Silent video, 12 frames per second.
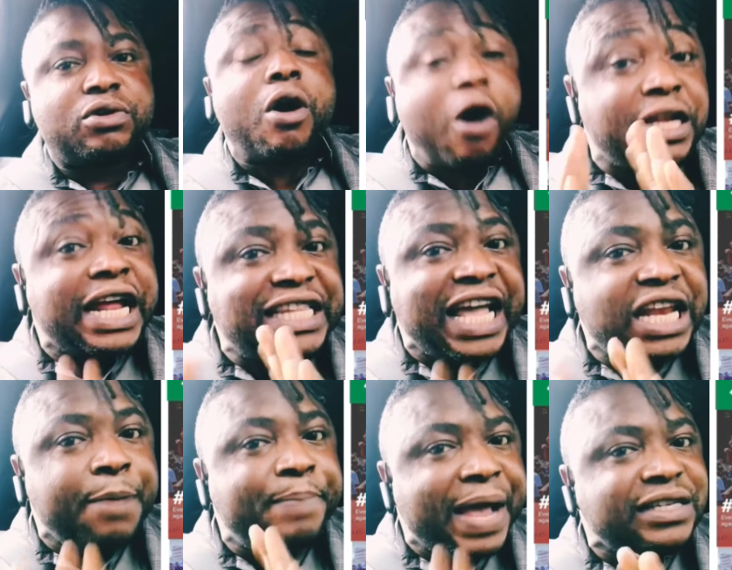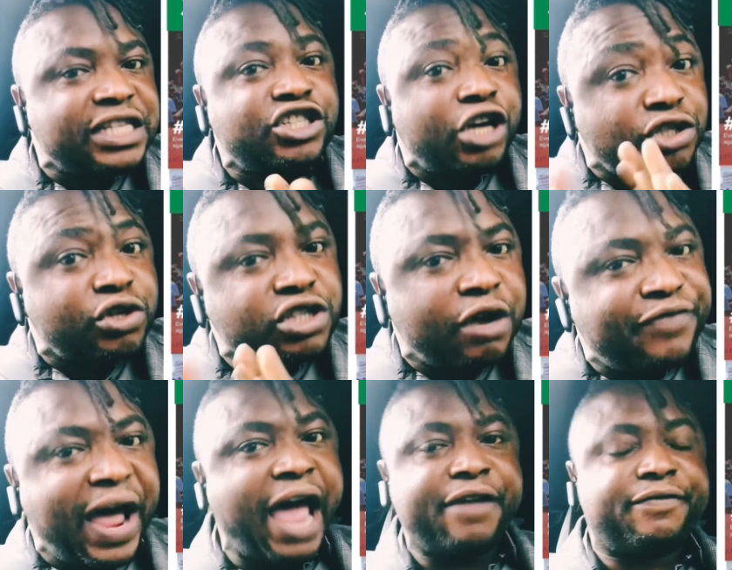on a daily basis just to
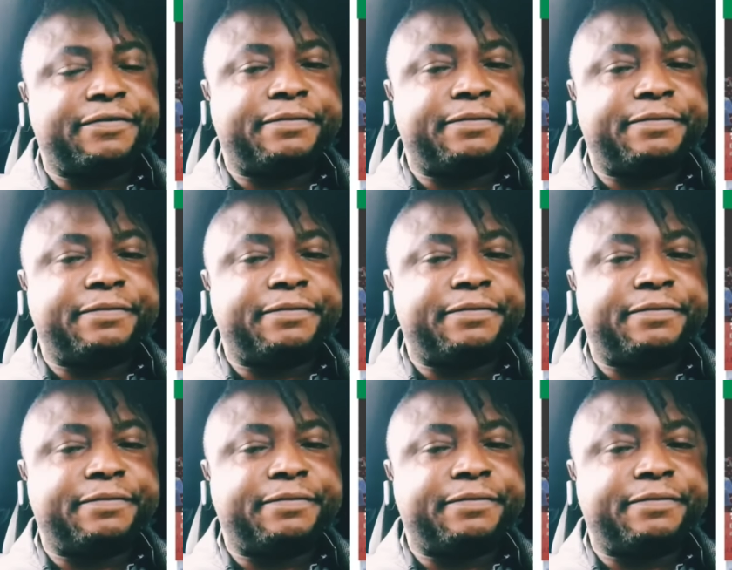survive.